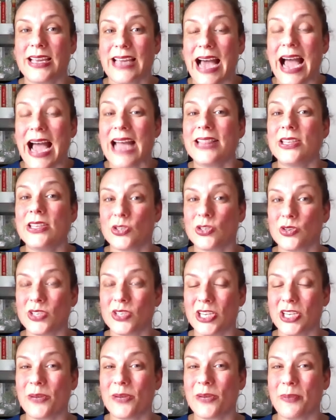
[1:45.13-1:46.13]
guide the
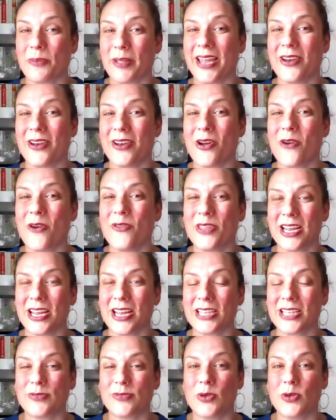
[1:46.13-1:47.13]
strategic plan over the
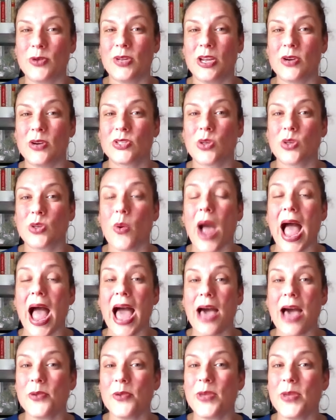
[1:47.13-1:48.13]
next few years. So
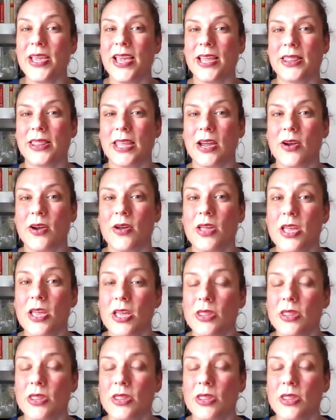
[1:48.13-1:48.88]
how do we get there?